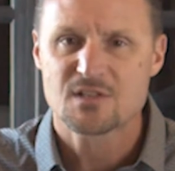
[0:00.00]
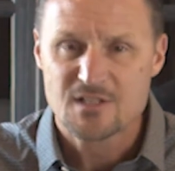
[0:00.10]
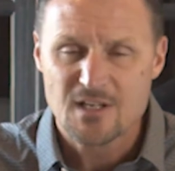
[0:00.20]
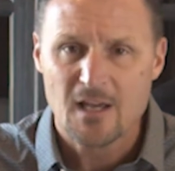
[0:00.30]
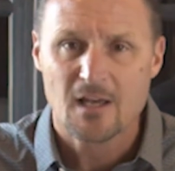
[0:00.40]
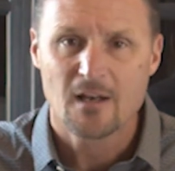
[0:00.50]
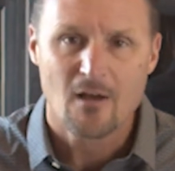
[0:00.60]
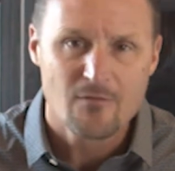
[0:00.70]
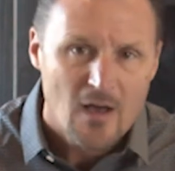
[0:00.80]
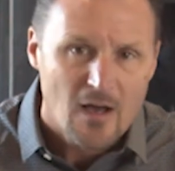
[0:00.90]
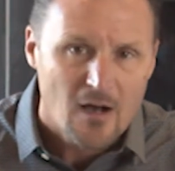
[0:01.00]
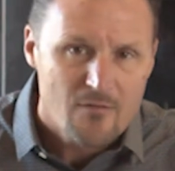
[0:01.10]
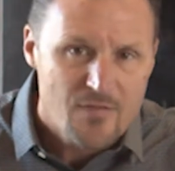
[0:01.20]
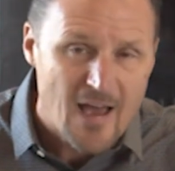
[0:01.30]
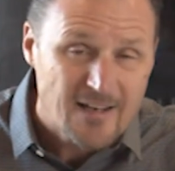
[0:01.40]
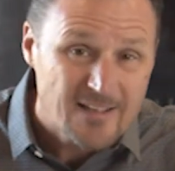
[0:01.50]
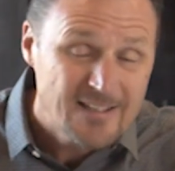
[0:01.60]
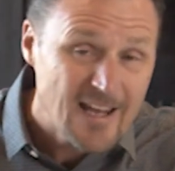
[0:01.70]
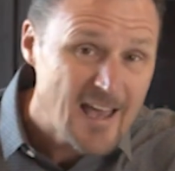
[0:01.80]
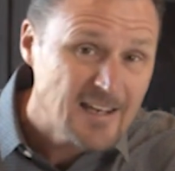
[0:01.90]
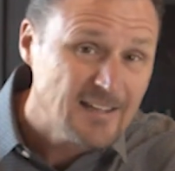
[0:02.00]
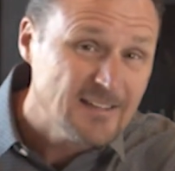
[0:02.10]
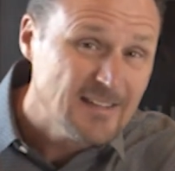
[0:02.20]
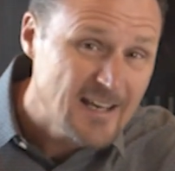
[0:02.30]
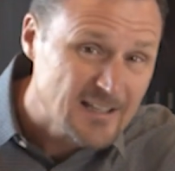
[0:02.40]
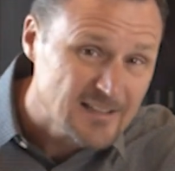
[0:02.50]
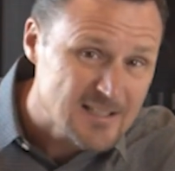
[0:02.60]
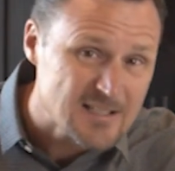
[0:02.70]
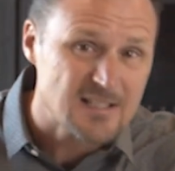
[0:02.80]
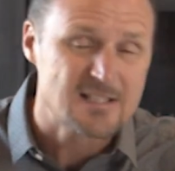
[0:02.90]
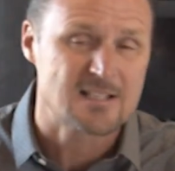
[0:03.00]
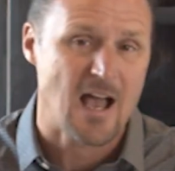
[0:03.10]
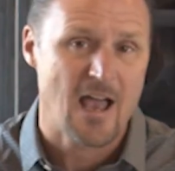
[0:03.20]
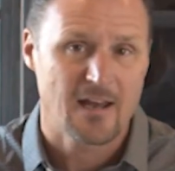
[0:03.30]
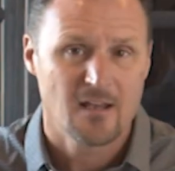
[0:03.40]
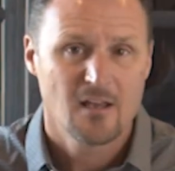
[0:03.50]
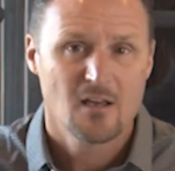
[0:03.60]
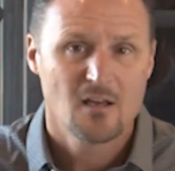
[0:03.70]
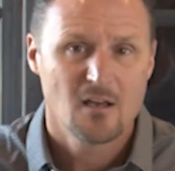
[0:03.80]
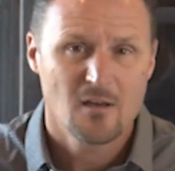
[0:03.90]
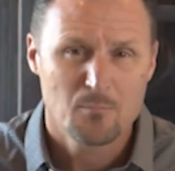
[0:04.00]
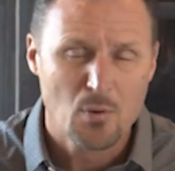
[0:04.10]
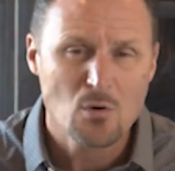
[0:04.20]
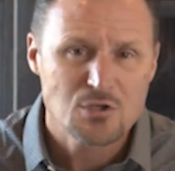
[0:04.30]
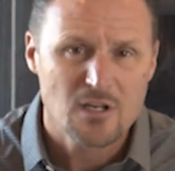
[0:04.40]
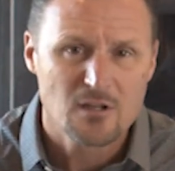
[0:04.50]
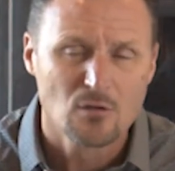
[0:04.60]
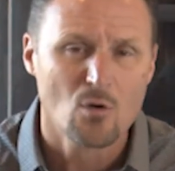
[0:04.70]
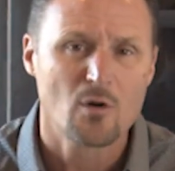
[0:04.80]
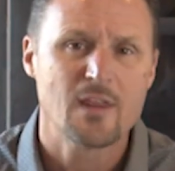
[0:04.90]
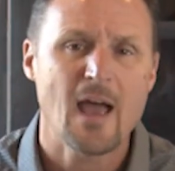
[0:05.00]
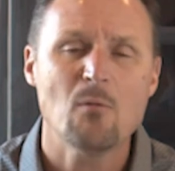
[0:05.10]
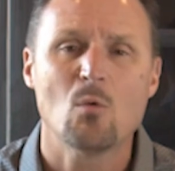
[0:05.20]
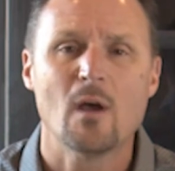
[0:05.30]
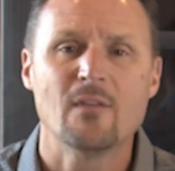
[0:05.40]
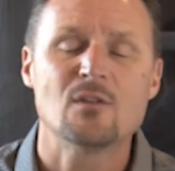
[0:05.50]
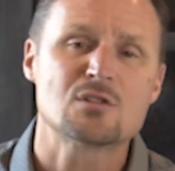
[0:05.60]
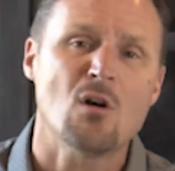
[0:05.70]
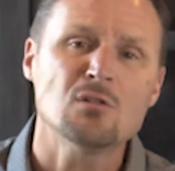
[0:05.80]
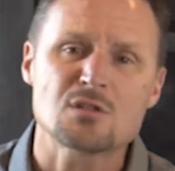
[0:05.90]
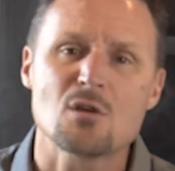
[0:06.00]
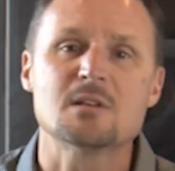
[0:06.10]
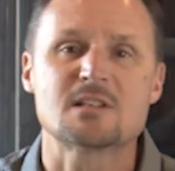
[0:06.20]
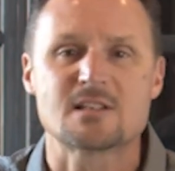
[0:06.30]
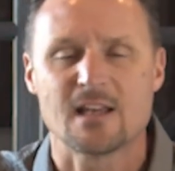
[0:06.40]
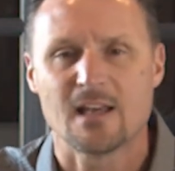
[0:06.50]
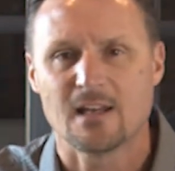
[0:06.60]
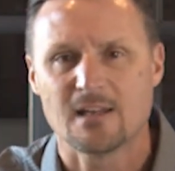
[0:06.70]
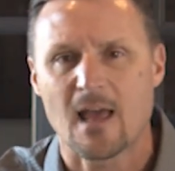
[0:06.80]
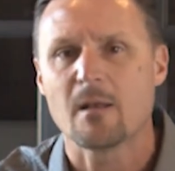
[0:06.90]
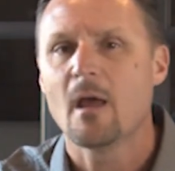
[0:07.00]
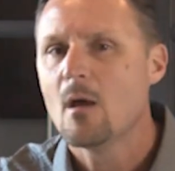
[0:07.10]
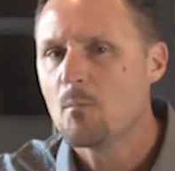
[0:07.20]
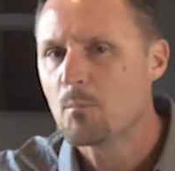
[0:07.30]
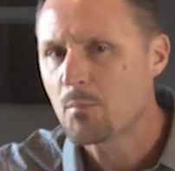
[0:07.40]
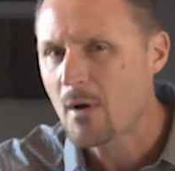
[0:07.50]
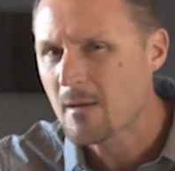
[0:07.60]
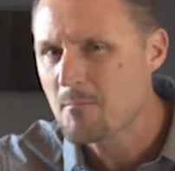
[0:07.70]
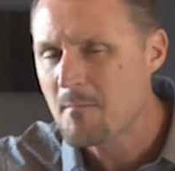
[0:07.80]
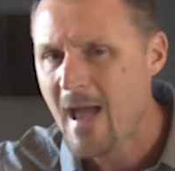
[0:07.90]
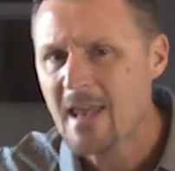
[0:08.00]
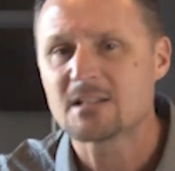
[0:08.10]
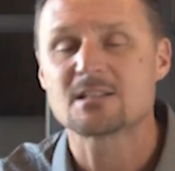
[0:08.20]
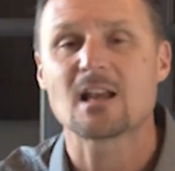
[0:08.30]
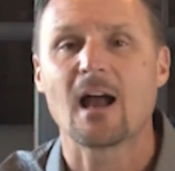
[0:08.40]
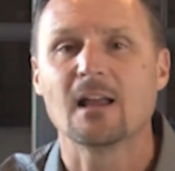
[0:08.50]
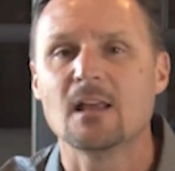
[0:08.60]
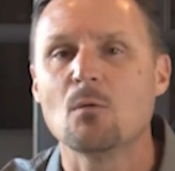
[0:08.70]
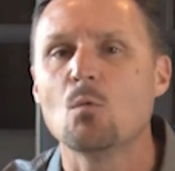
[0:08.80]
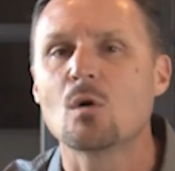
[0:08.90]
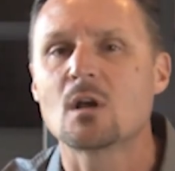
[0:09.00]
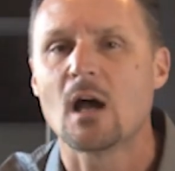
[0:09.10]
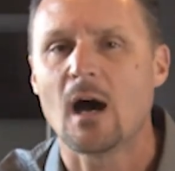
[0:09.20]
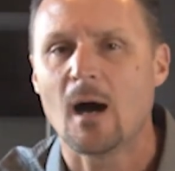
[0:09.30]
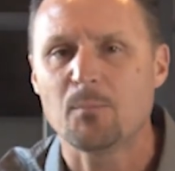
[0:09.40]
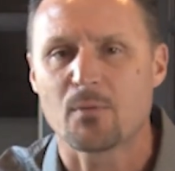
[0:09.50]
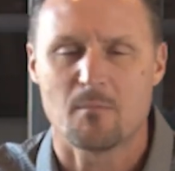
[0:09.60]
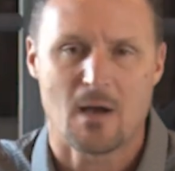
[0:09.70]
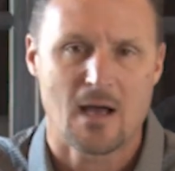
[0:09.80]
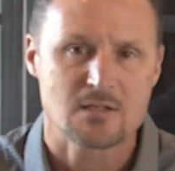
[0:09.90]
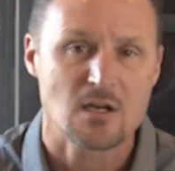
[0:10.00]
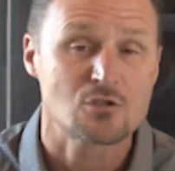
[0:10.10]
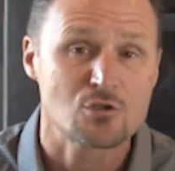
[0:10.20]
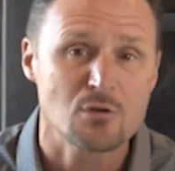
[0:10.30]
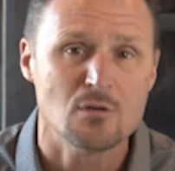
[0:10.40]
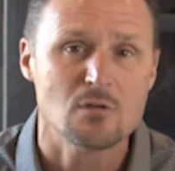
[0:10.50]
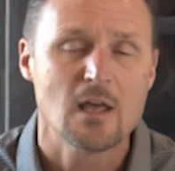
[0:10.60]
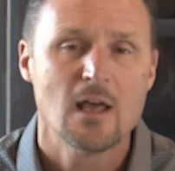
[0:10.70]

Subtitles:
a sin of that dead legalistic side, approaching the Lord that way, and there's also a sin in that pragmatic side that will compromise on truth